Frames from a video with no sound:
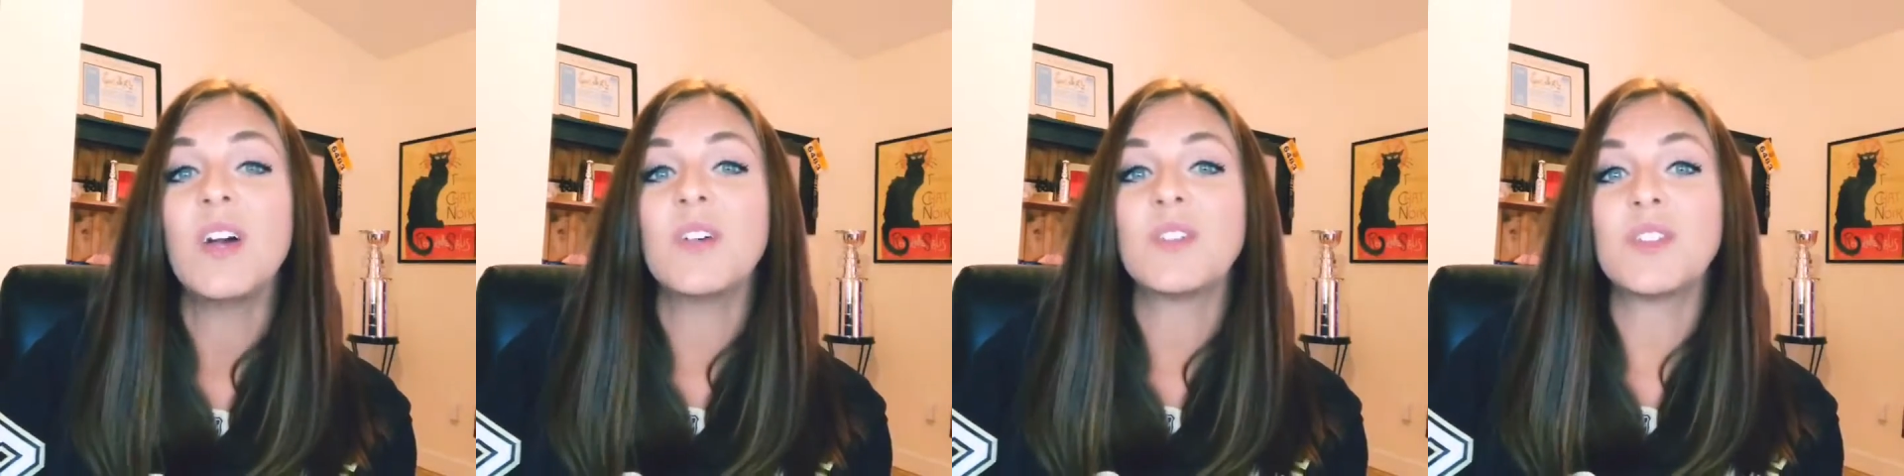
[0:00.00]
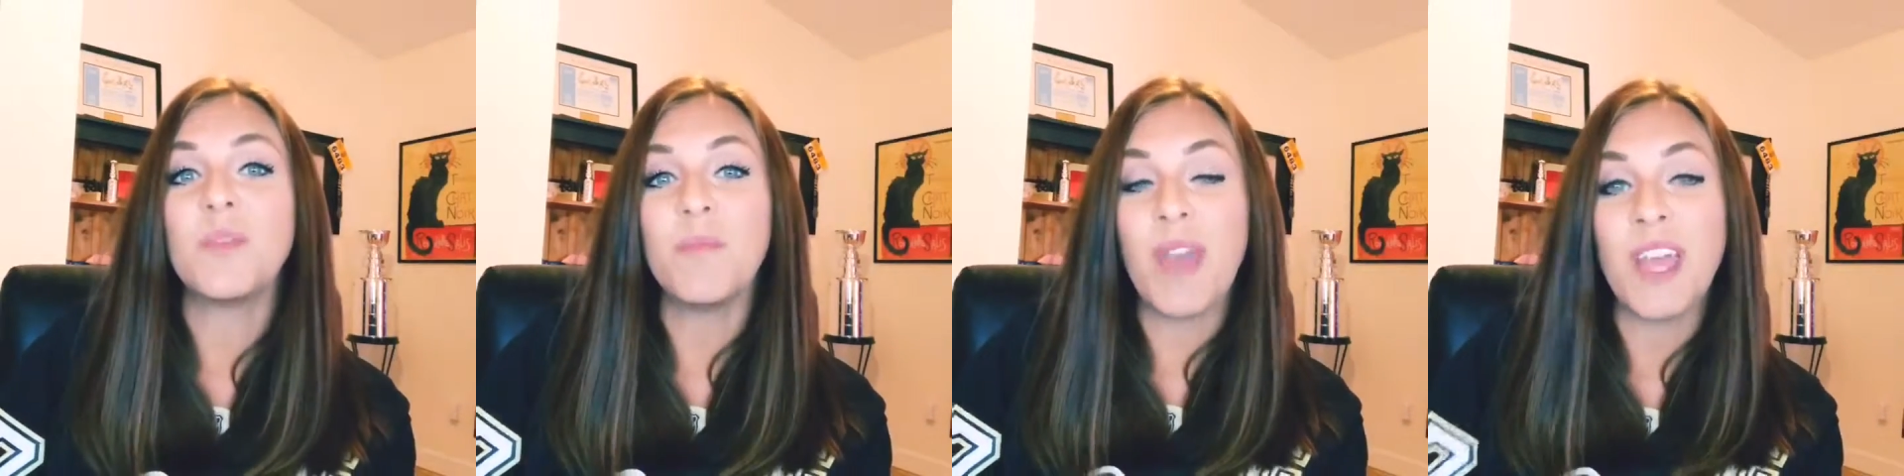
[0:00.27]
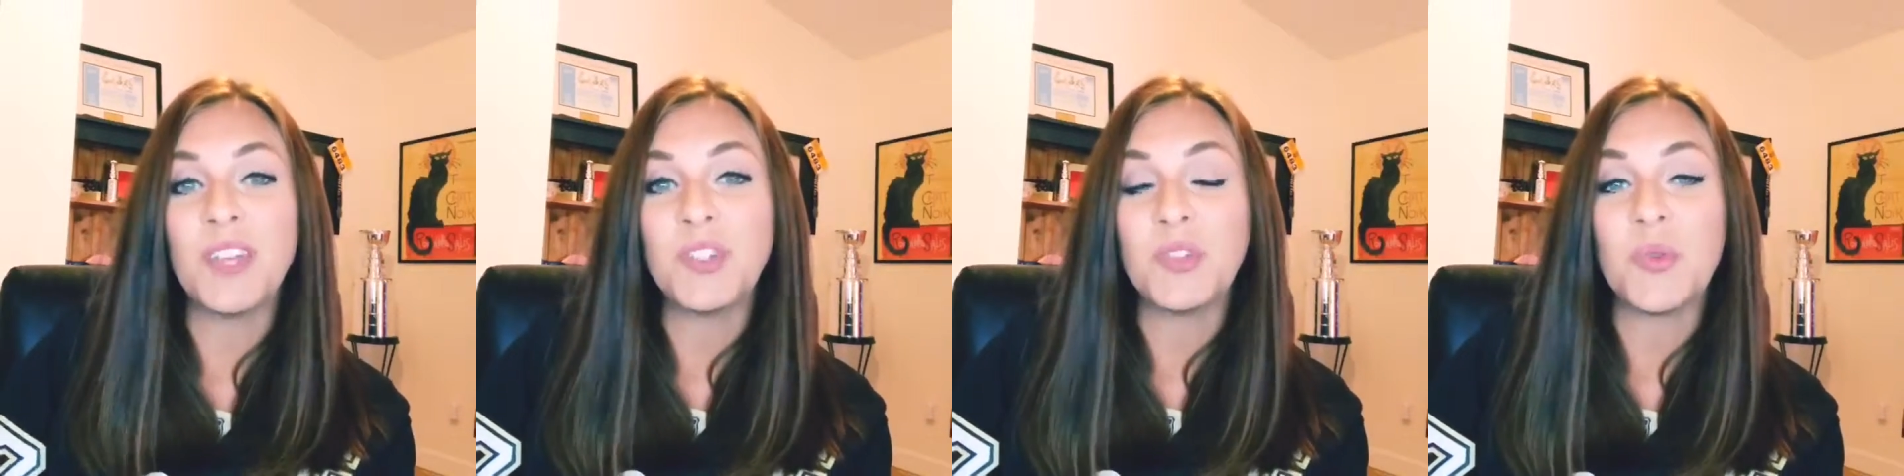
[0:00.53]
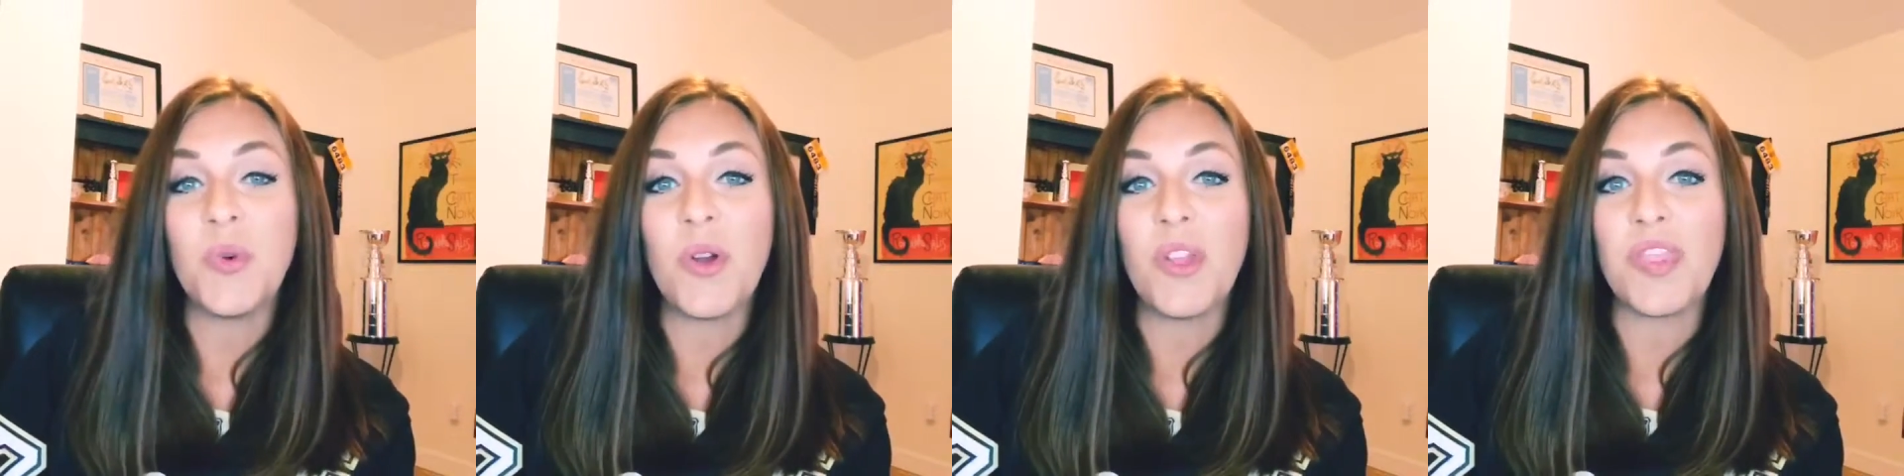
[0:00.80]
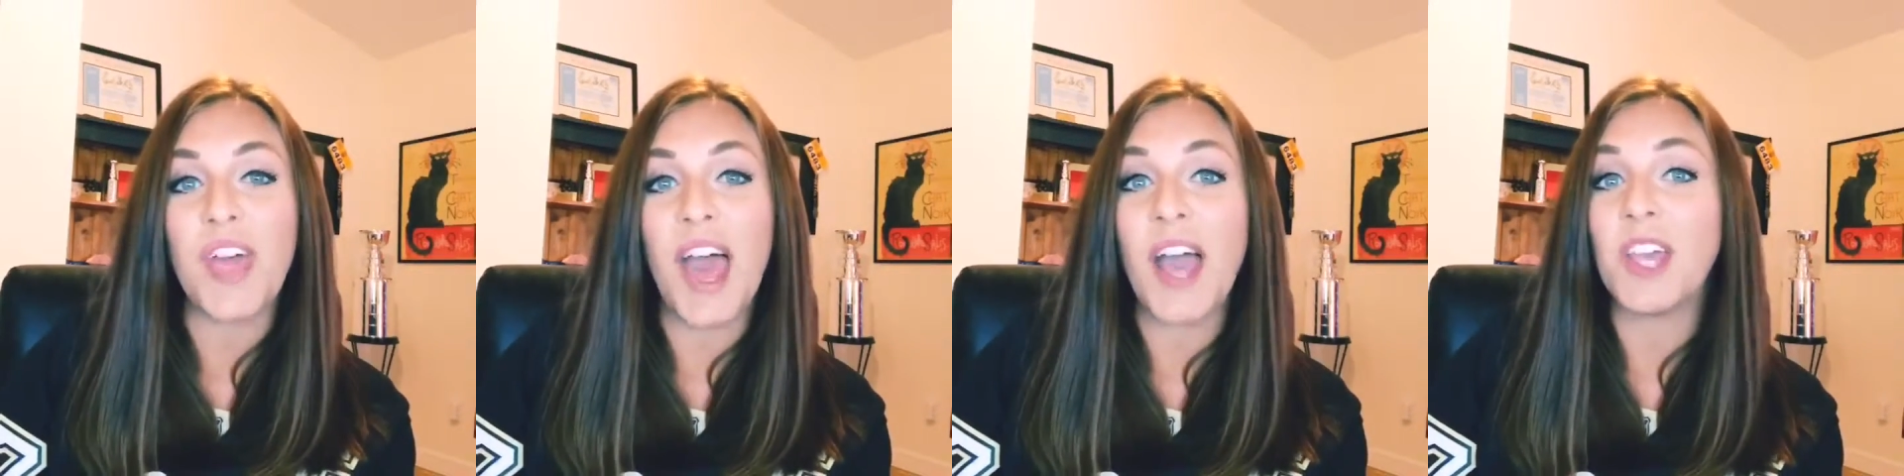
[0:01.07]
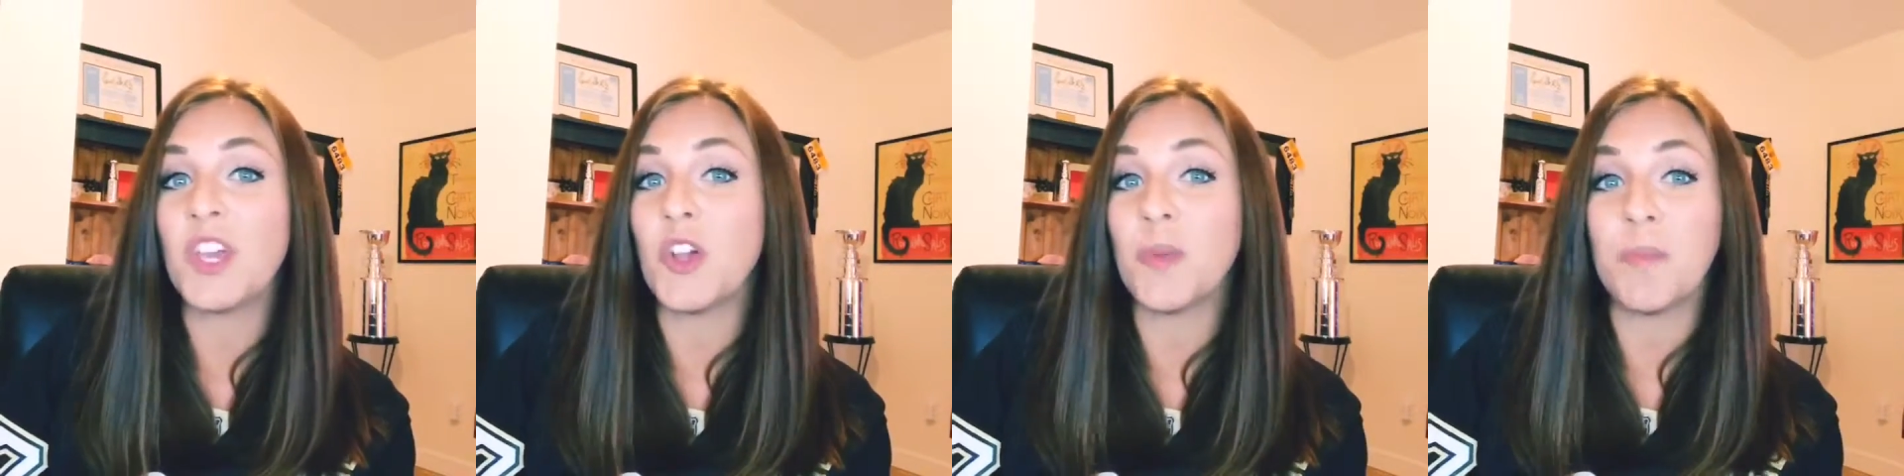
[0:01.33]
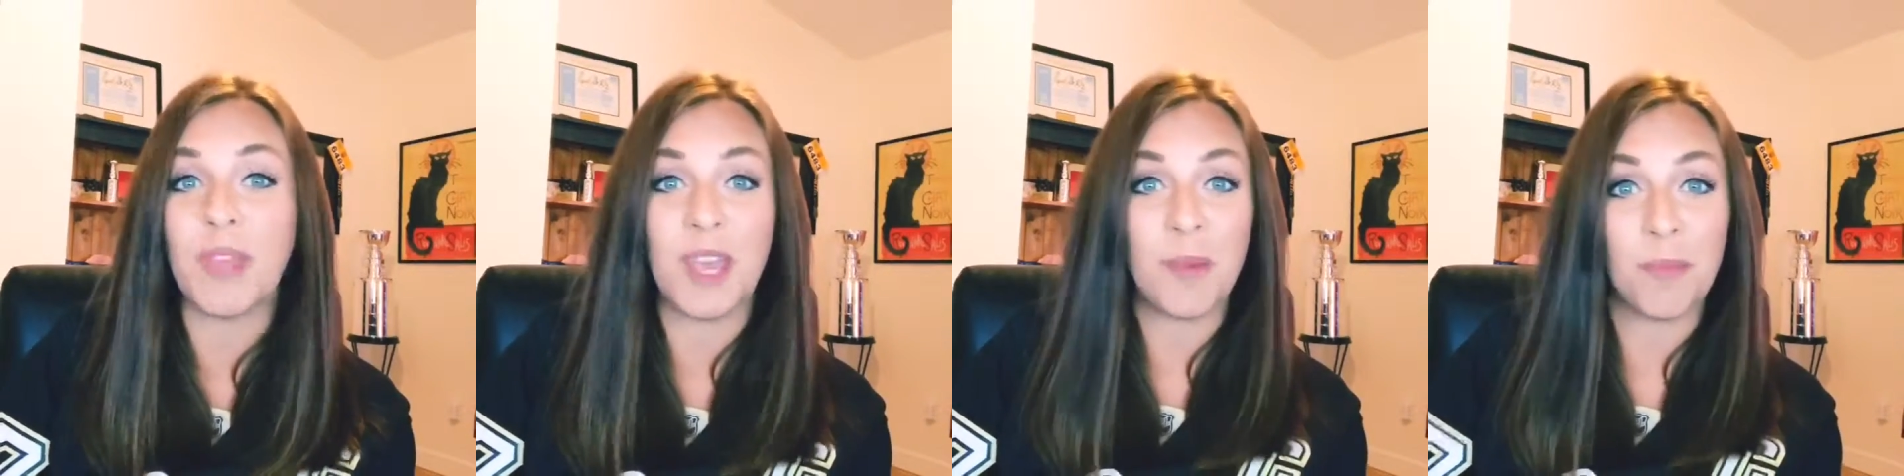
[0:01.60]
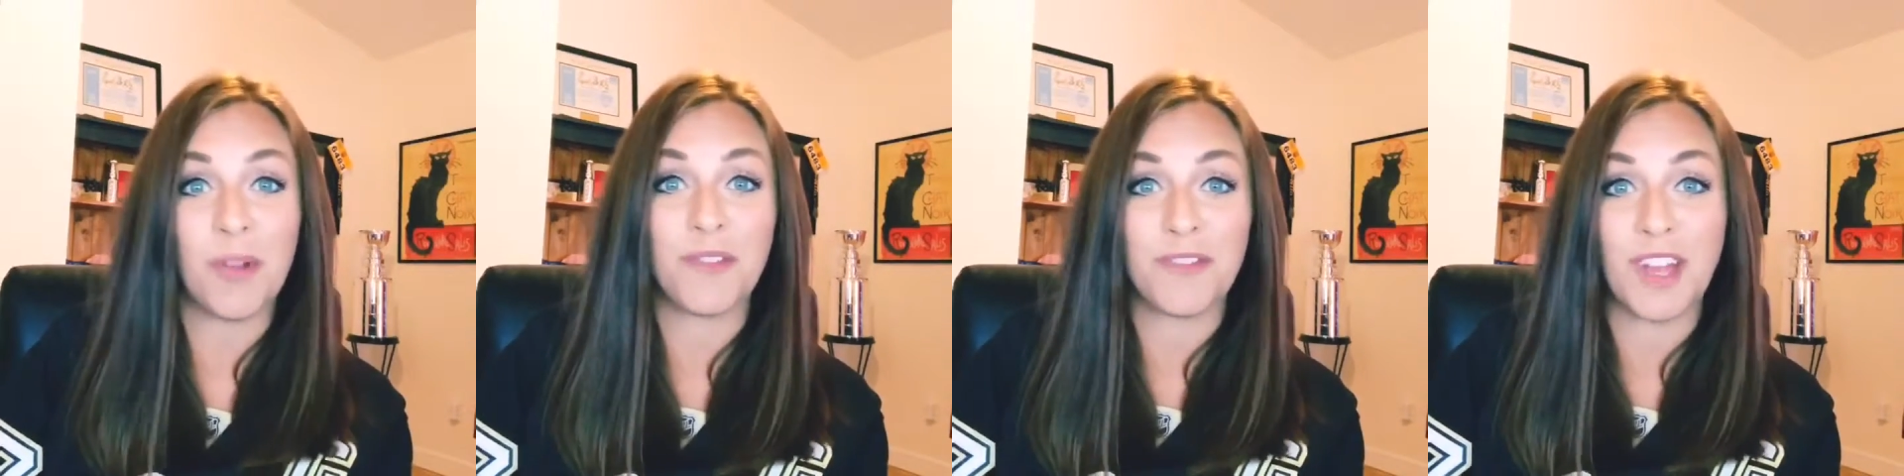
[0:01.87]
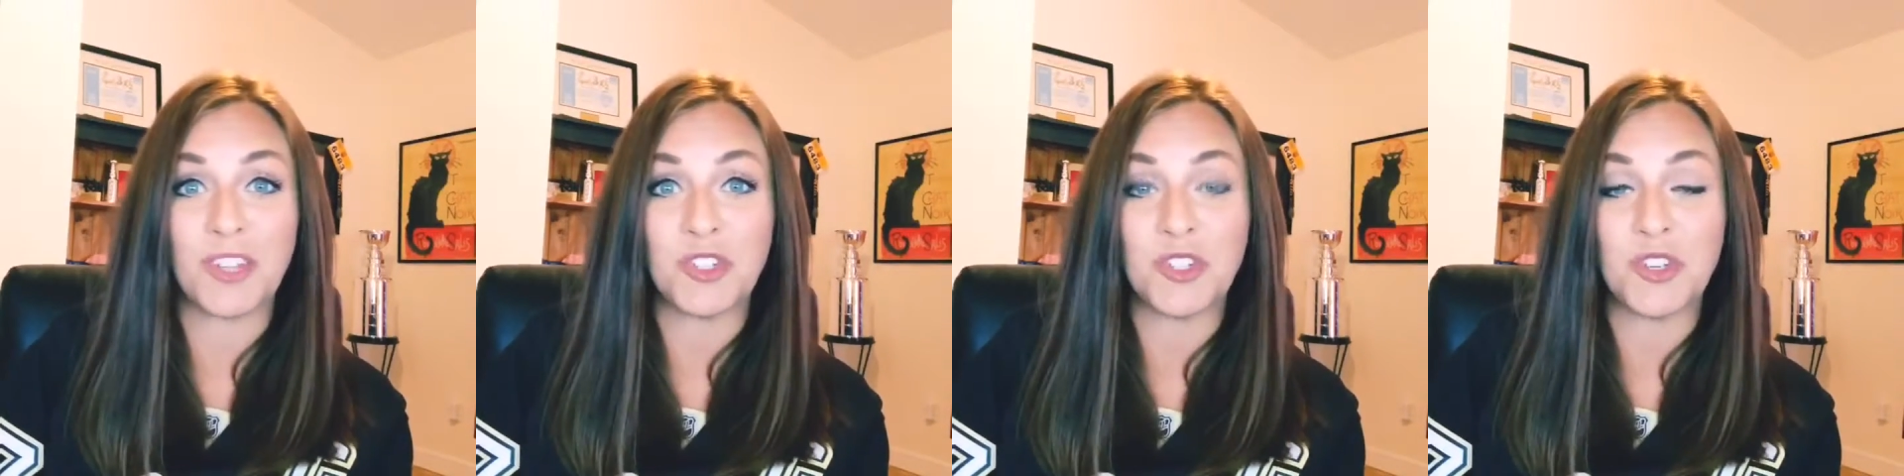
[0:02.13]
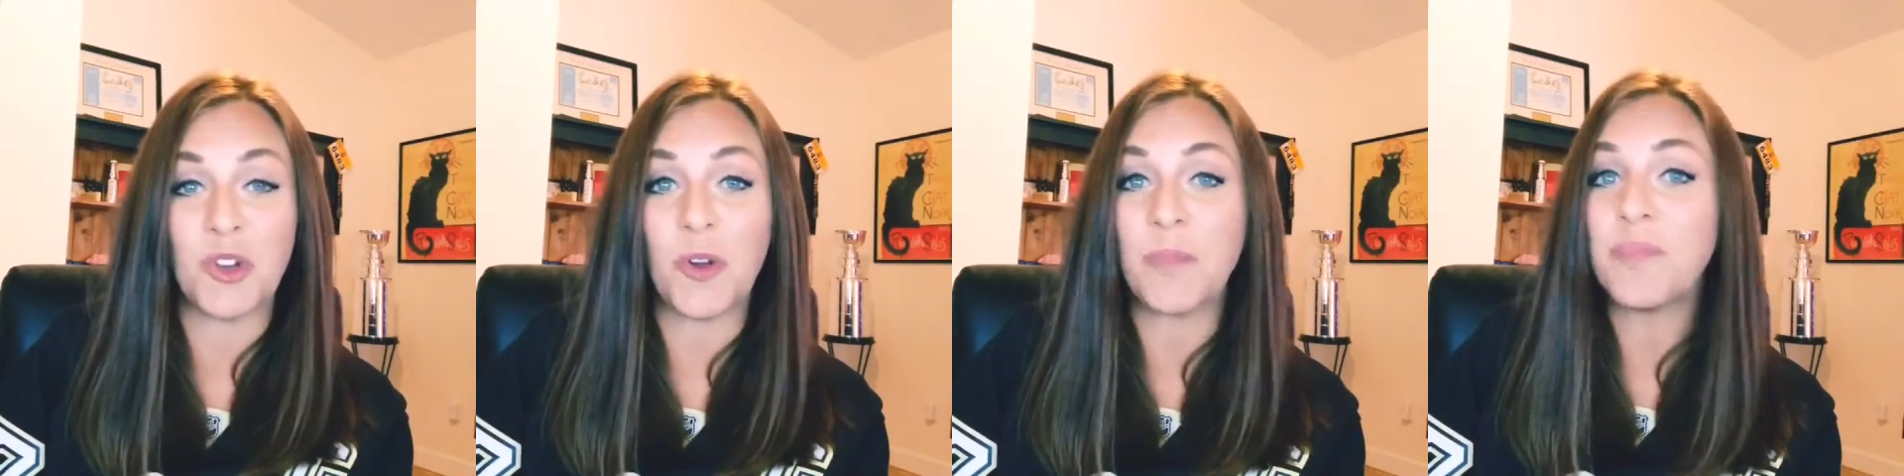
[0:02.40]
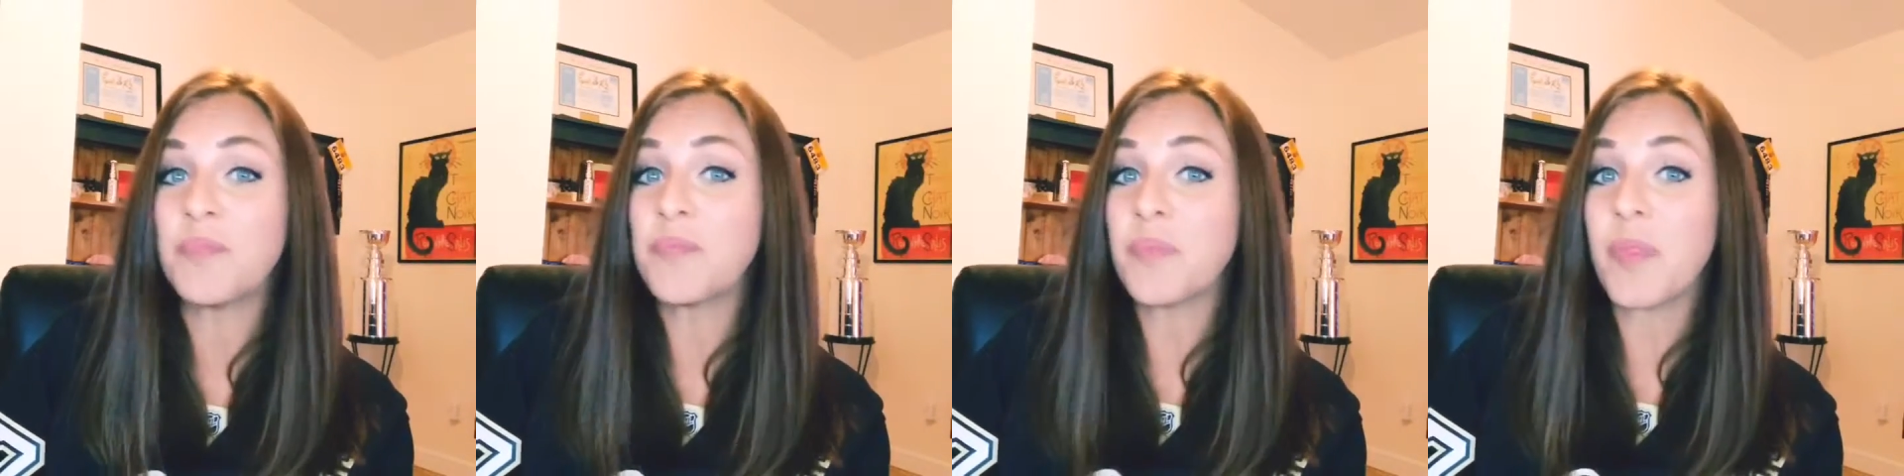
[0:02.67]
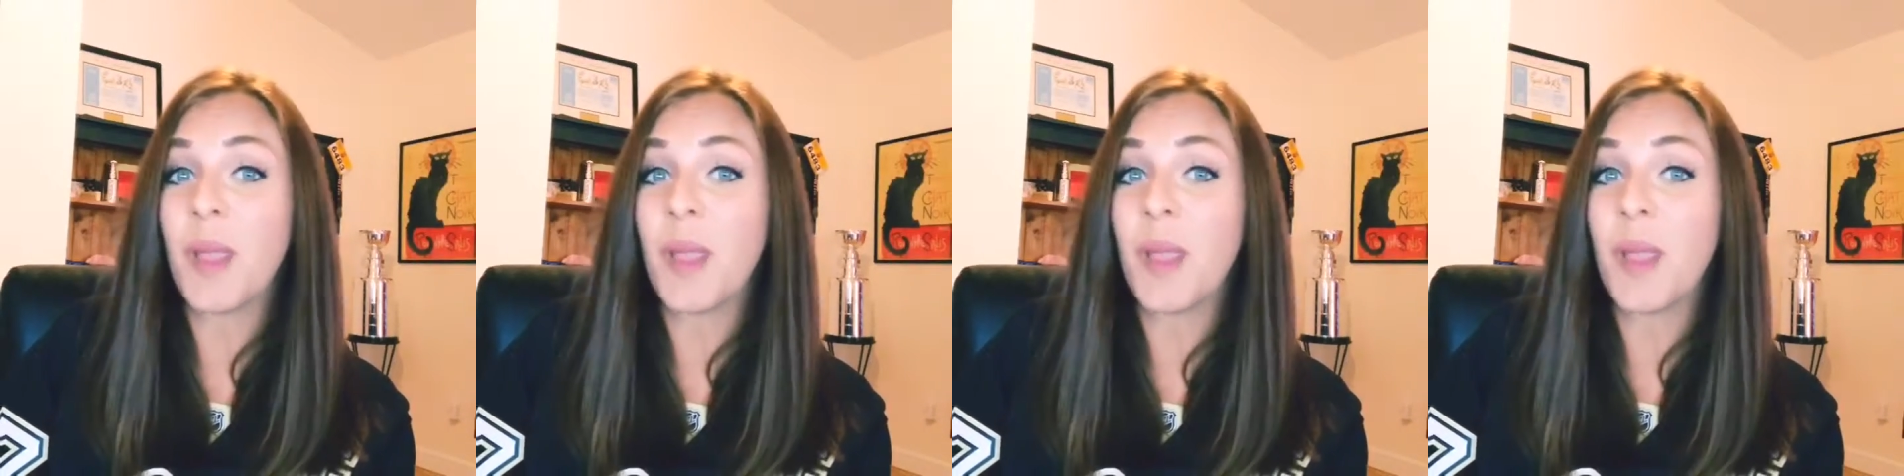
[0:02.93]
So make sure that you're being professional.